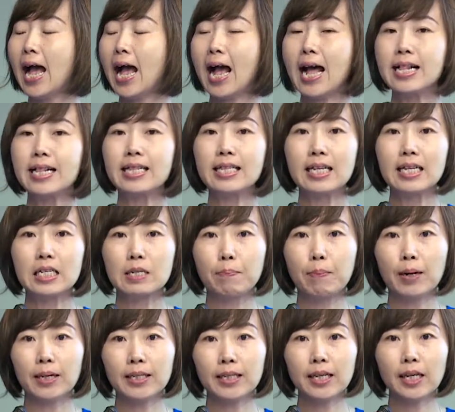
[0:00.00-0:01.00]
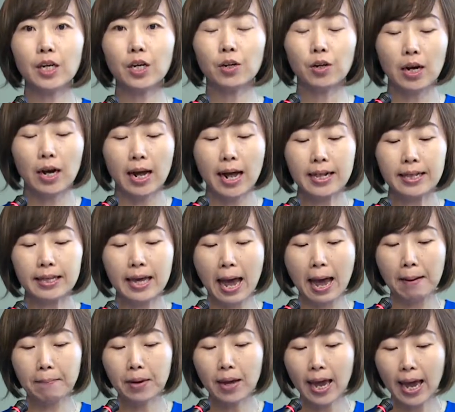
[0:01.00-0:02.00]
And the
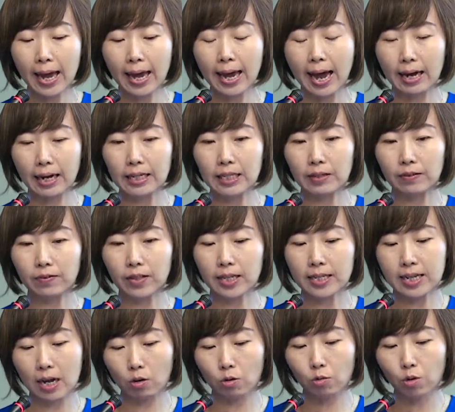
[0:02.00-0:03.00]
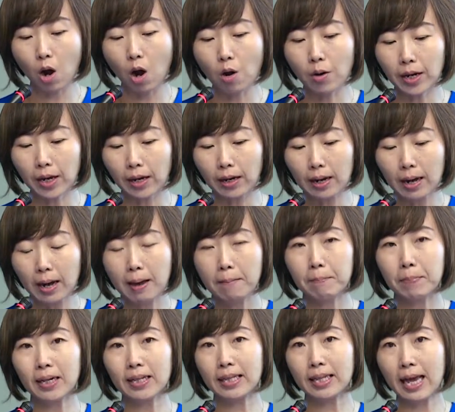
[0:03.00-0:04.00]
MA activities are growing,
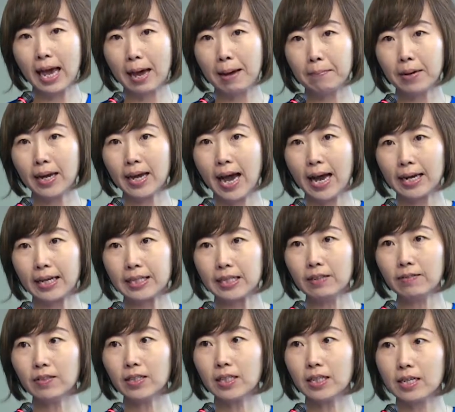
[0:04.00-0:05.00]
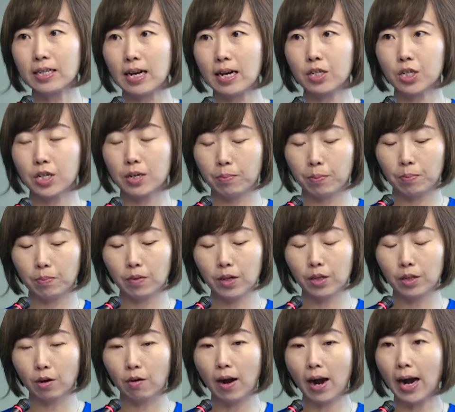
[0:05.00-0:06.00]
but the MA activities, are
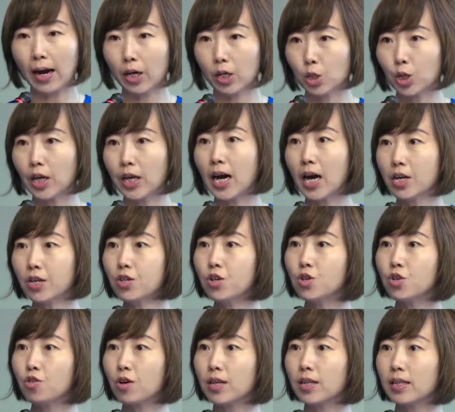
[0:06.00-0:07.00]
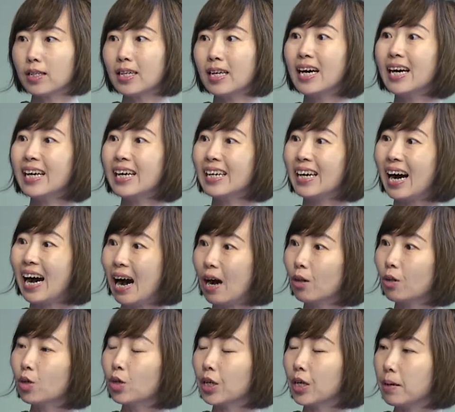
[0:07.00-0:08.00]
actually concentrated in
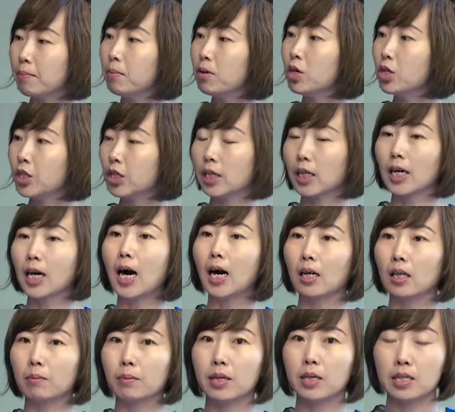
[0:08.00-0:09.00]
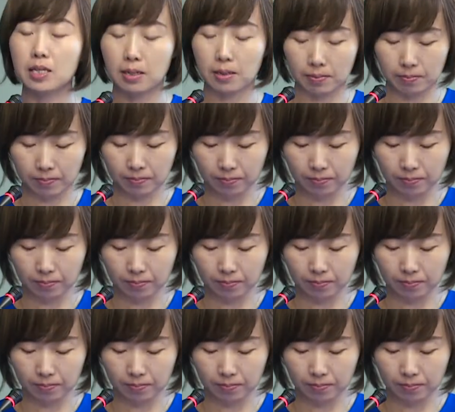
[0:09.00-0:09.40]
other emerging economies,